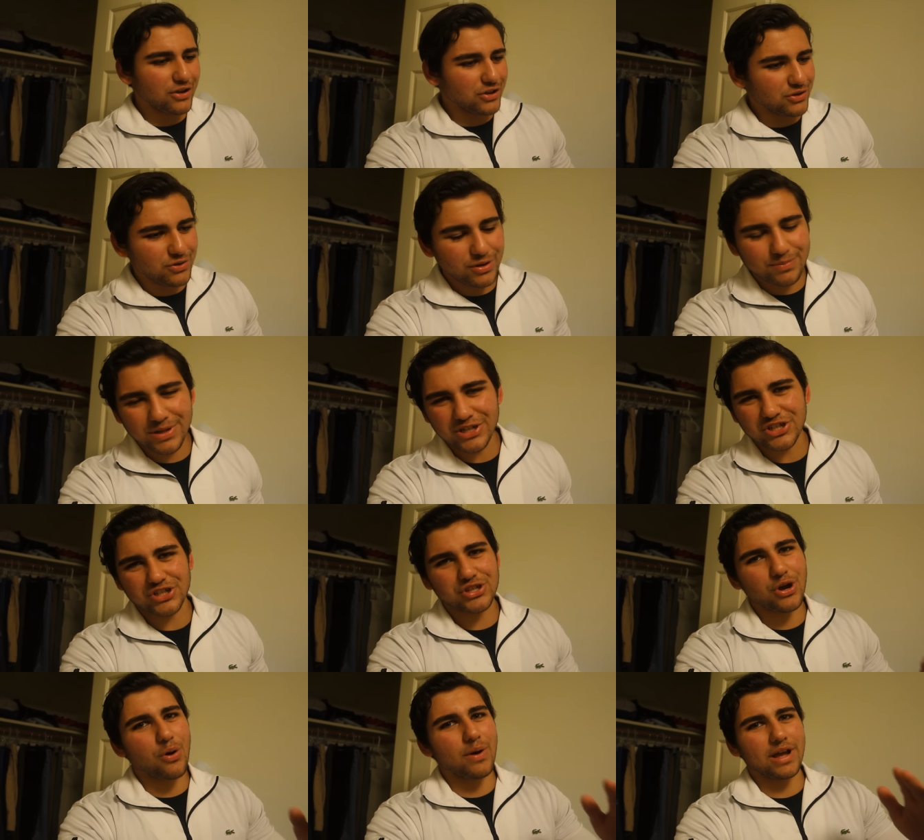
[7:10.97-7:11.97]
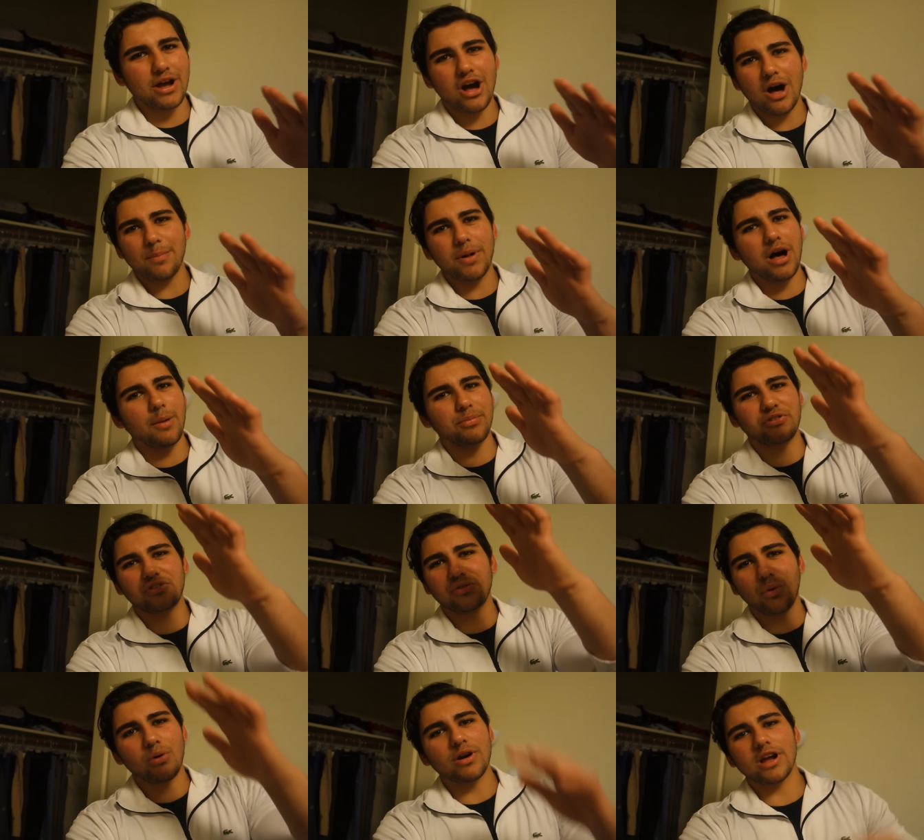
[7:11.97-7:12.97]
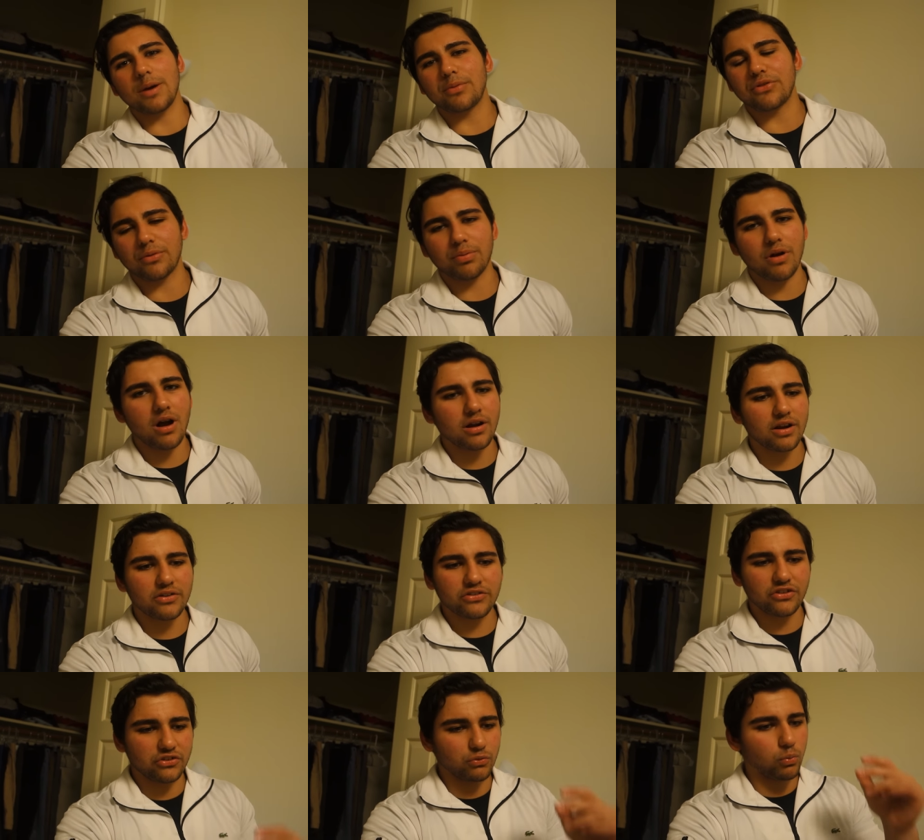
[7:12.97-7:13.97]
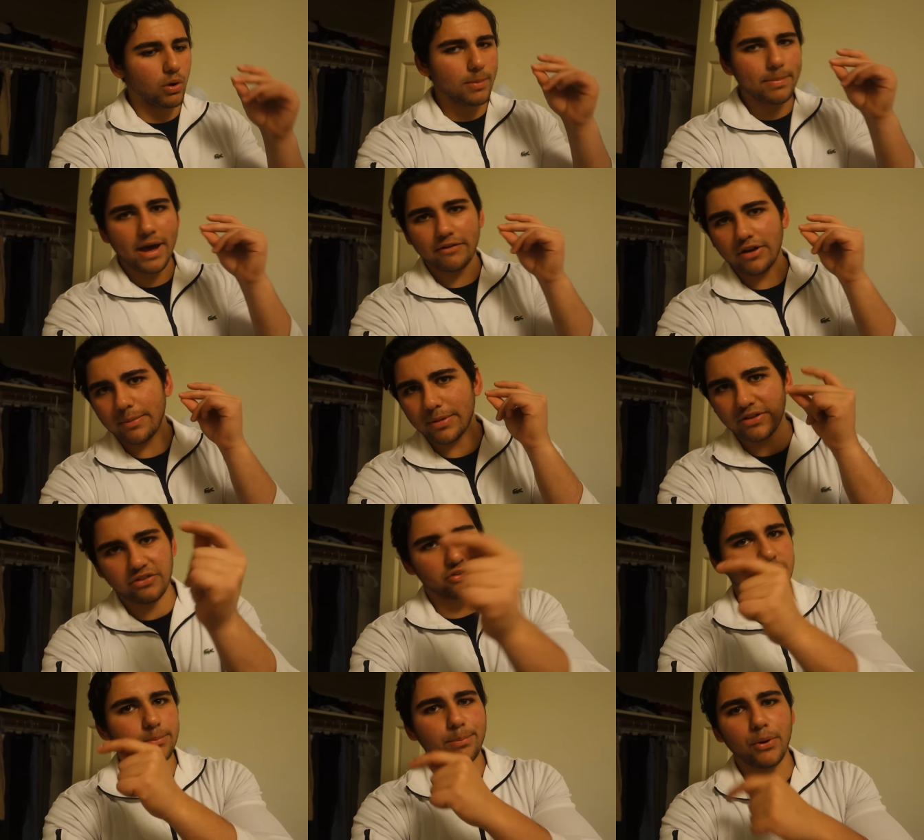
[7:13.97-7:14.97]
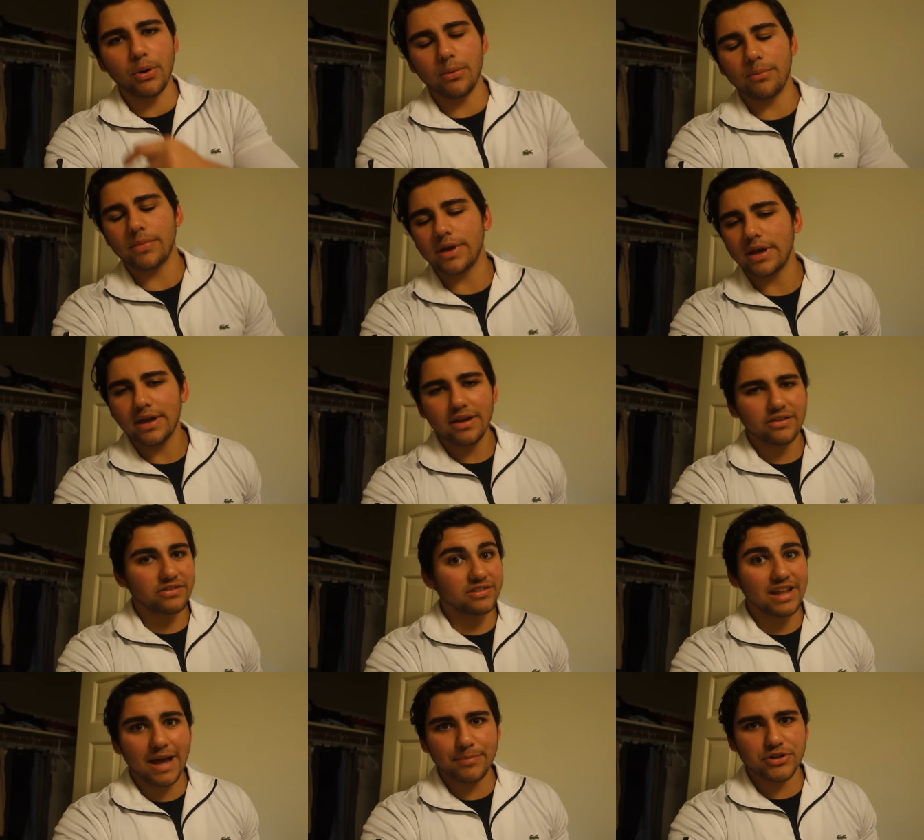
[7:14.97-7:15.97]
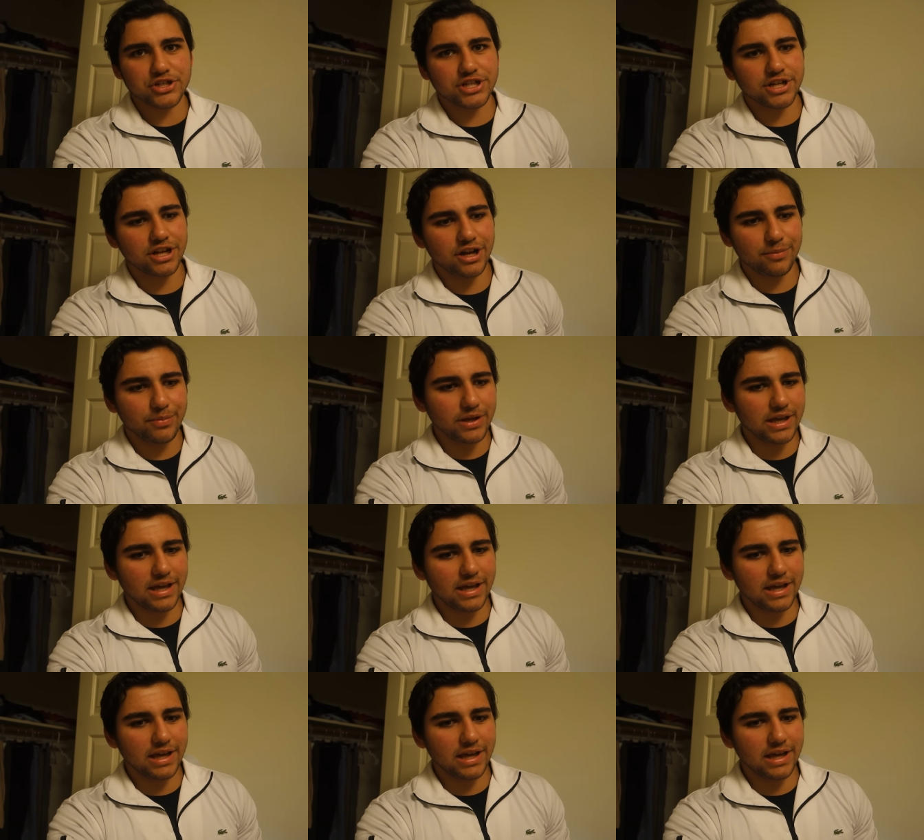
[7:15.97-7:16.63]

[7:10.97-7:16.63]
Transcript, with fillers: You could be just going up, up, soaring up with your progress. Just one bad rep can just, boom, snap your shit up.